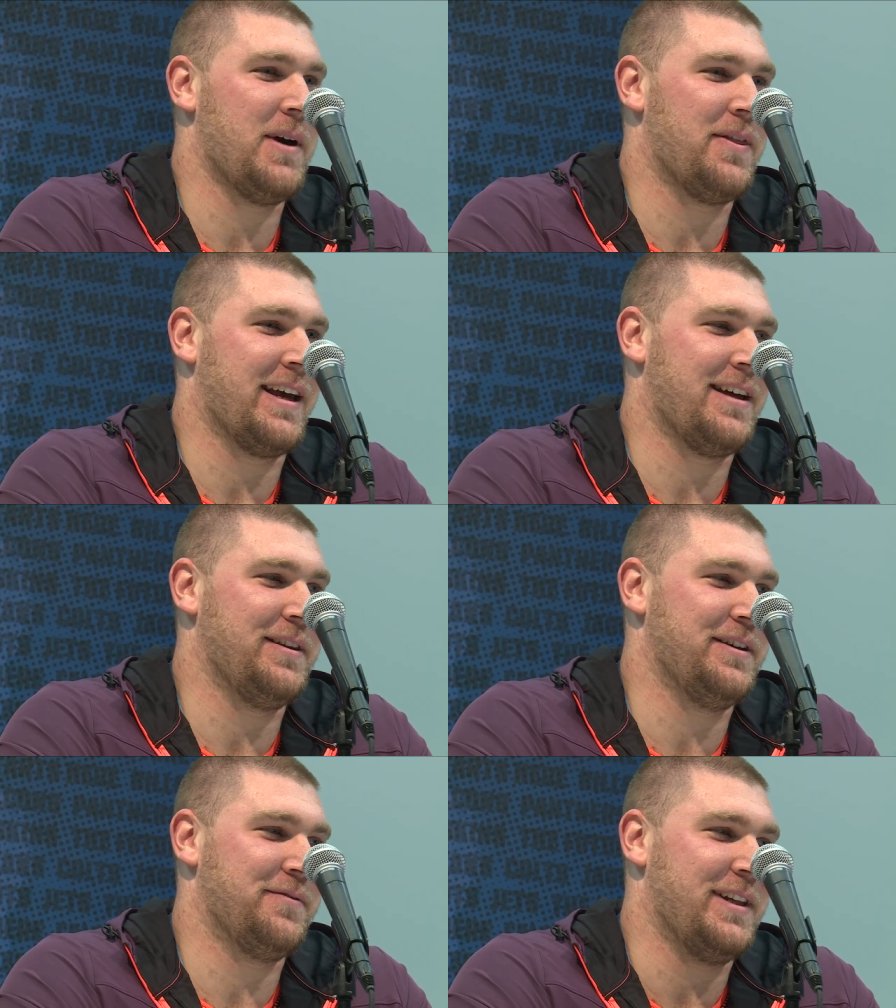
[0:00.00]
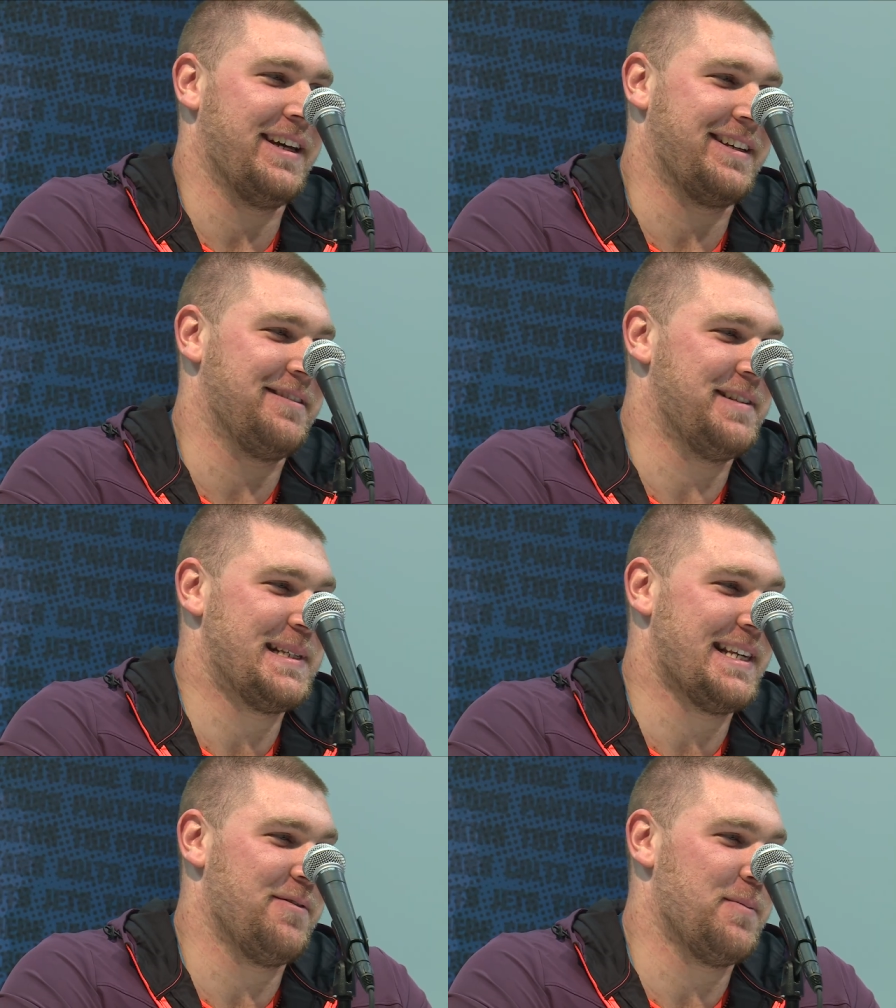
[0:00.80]
I think I lived like
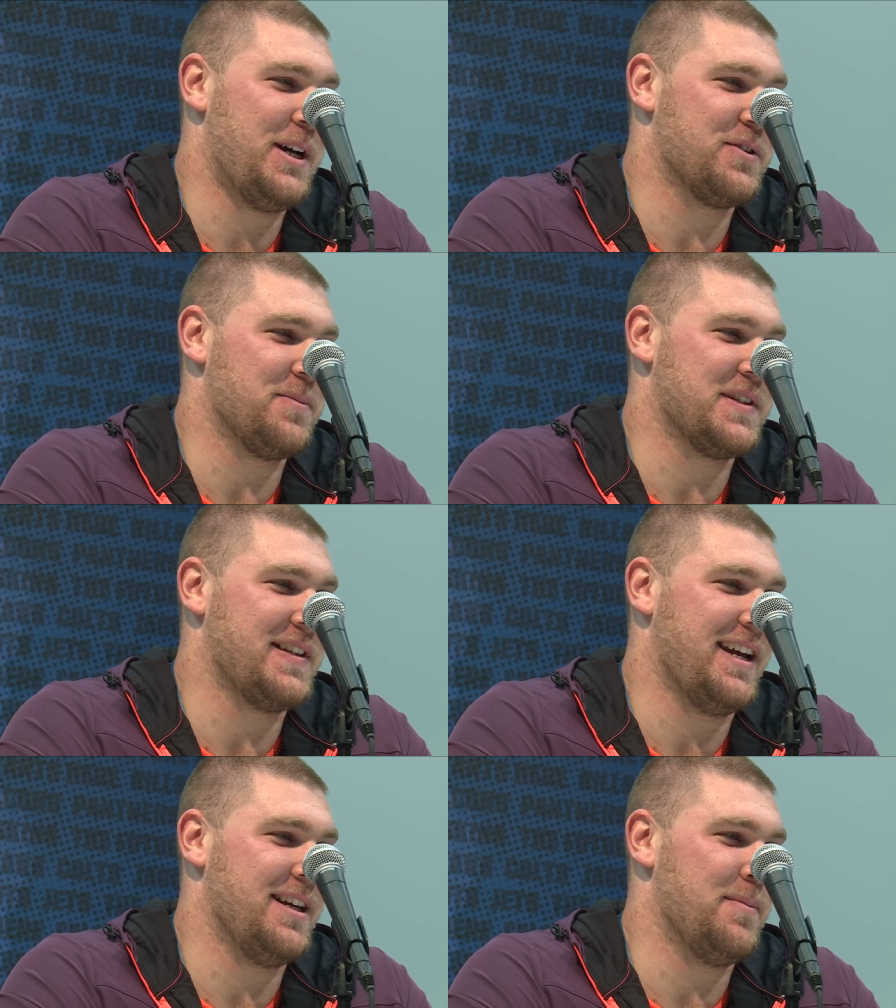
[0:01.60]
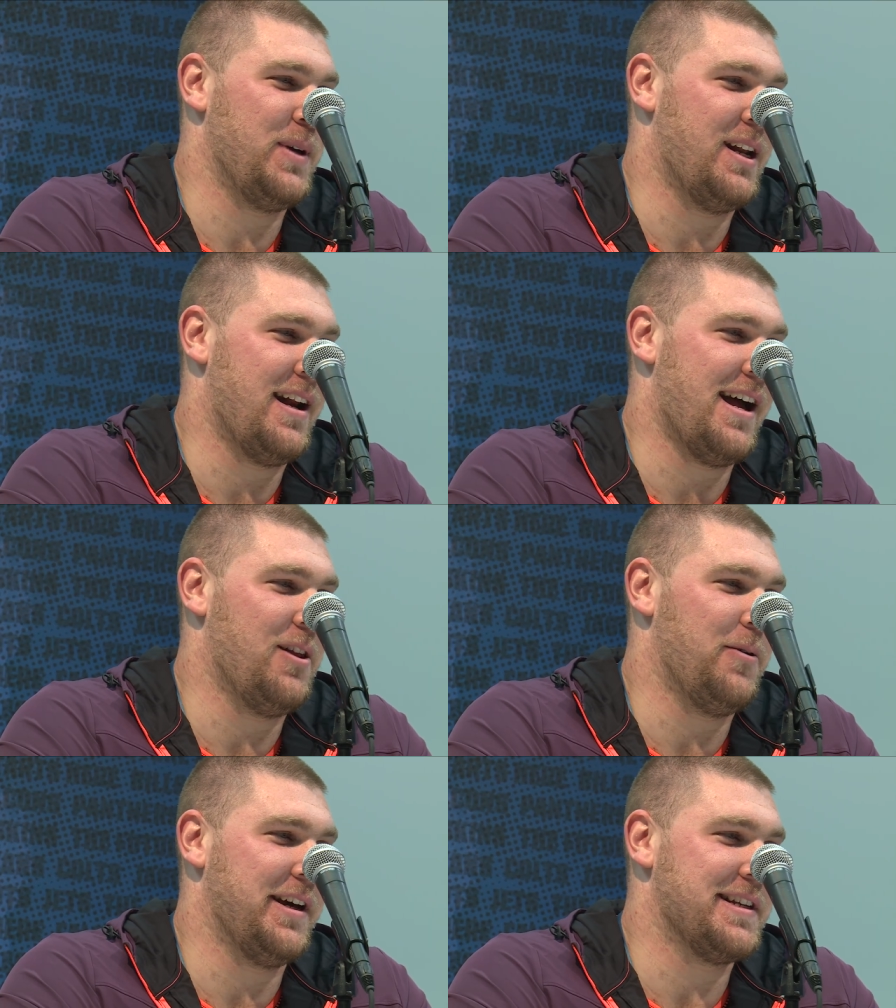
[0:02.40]
7 miles from the stadium being in
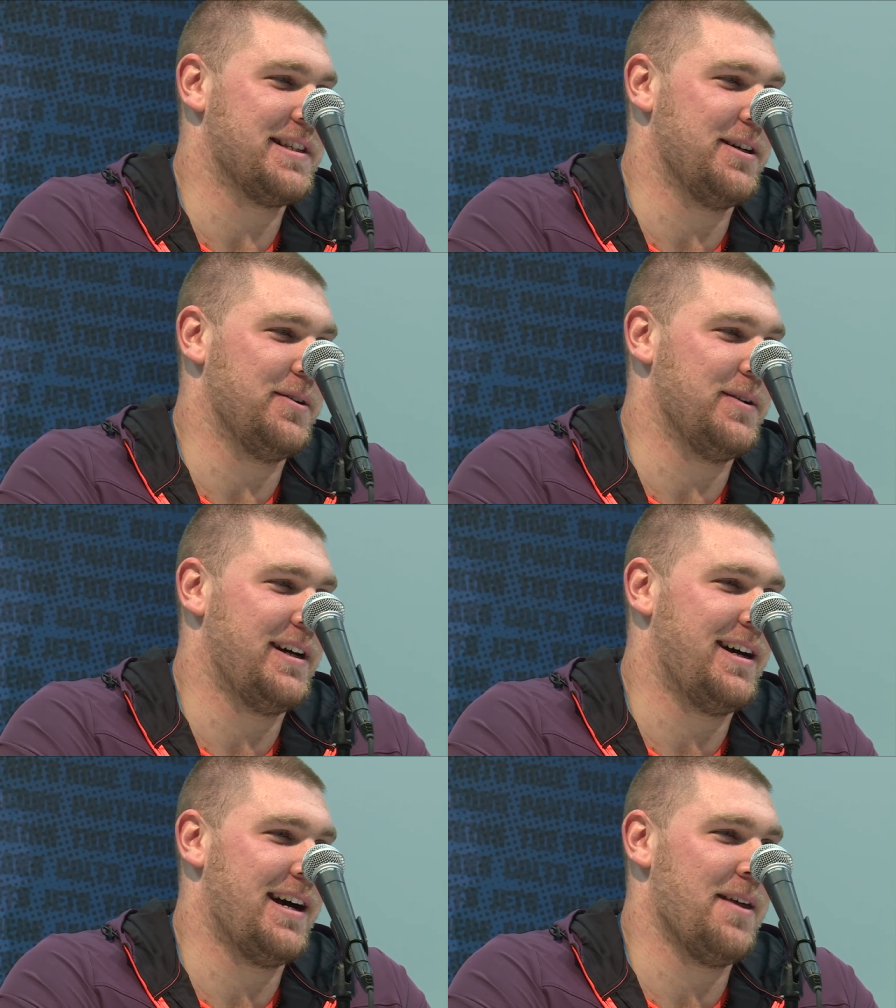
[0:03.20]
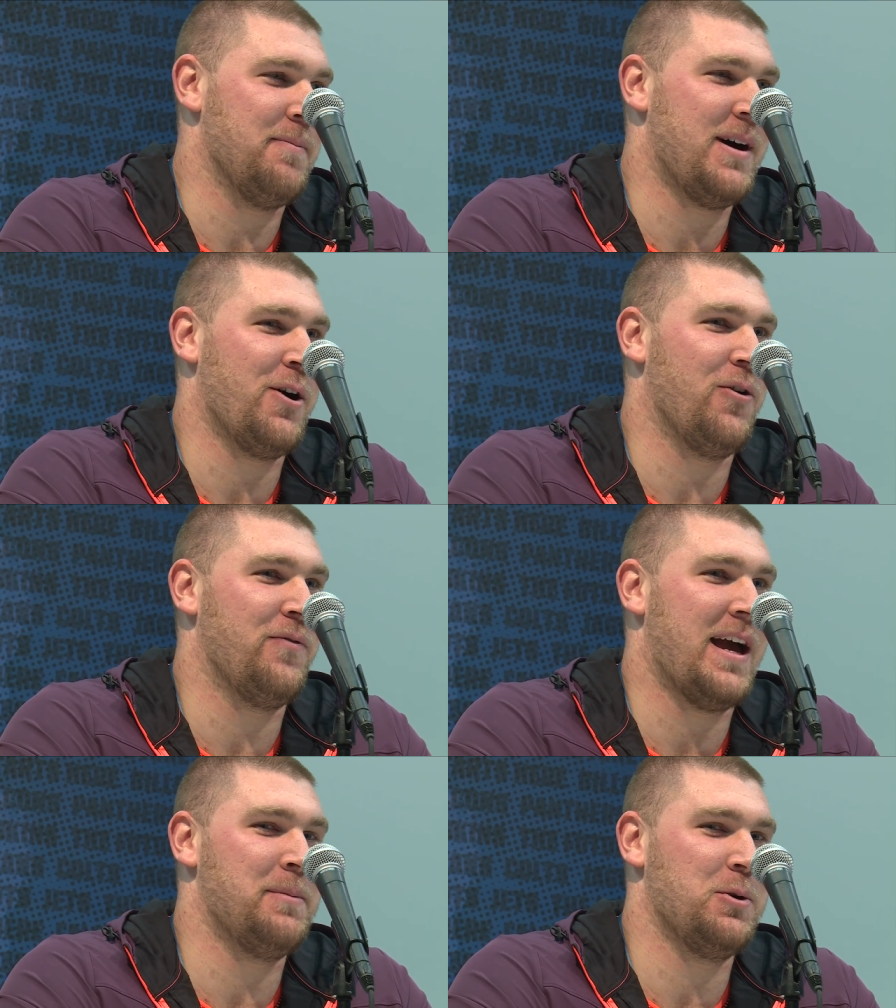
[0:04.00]
Alloway, so my whole
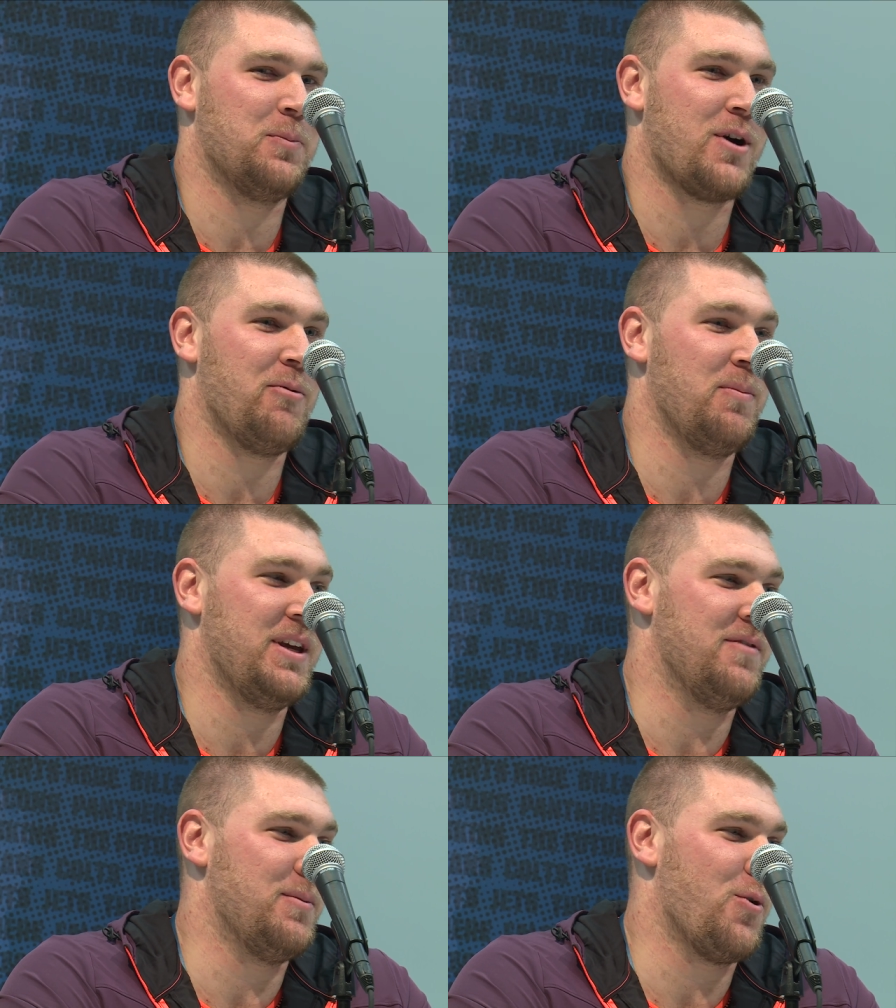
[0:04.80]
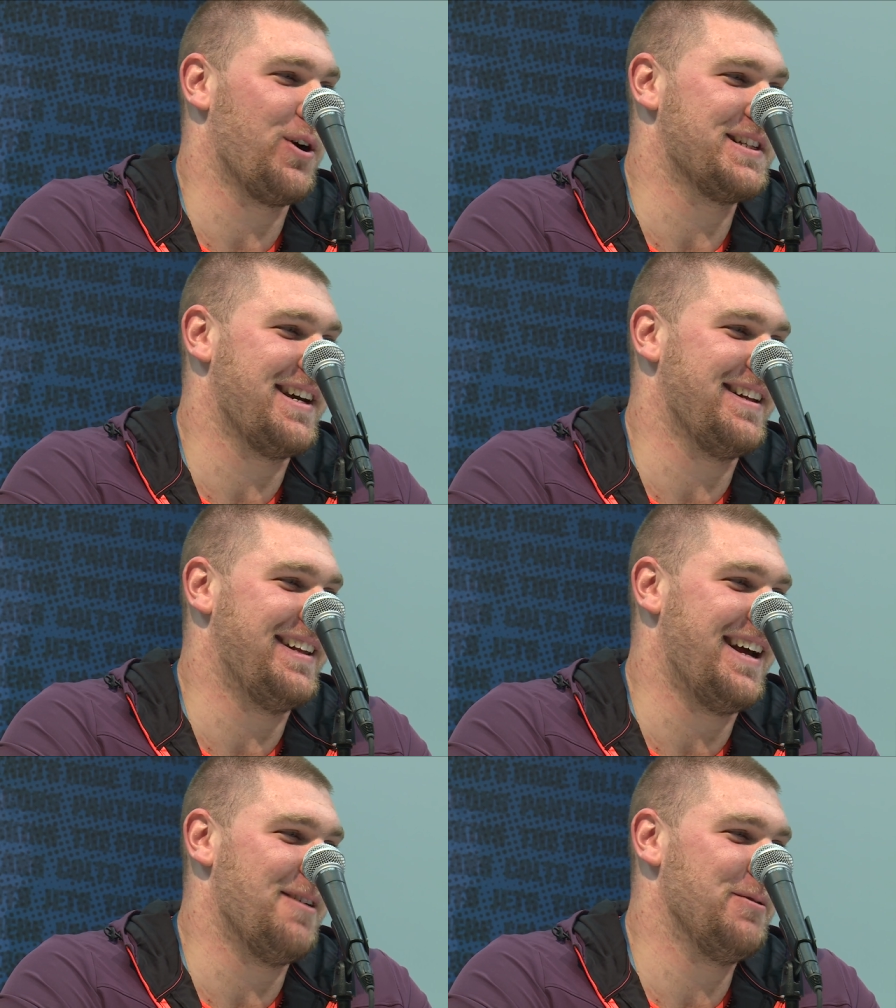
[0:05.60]
family would probably be even more excited
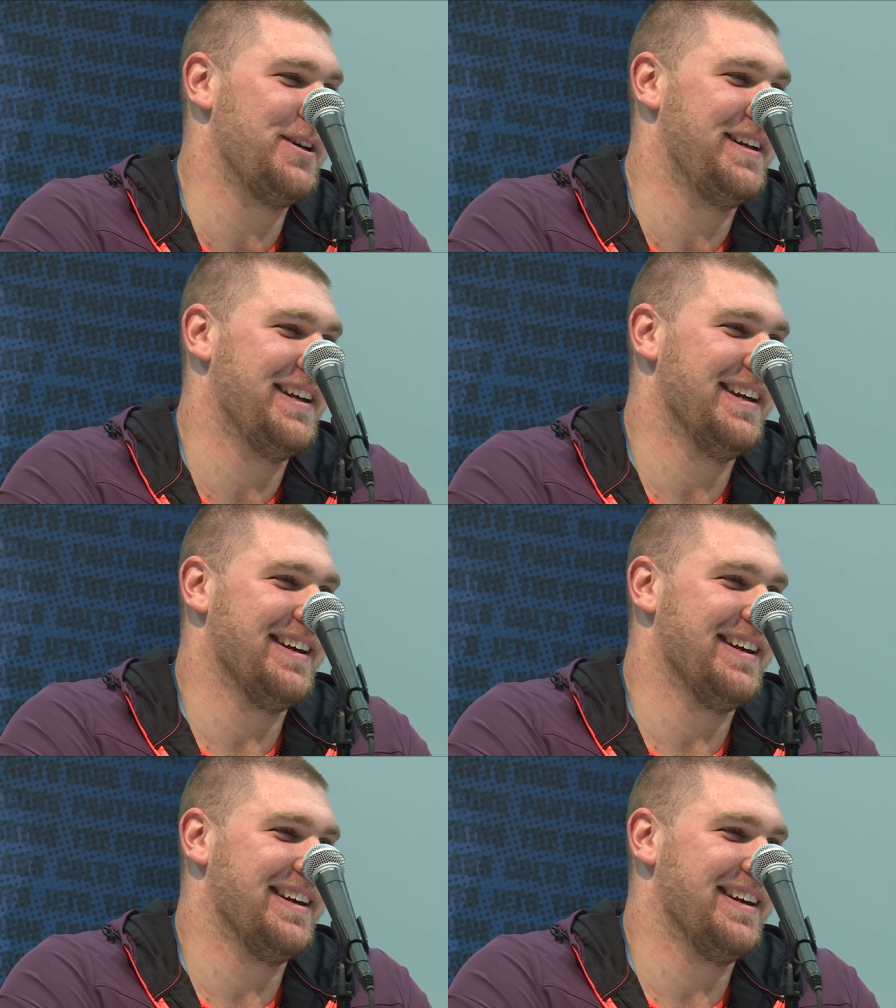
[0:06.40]
than I would.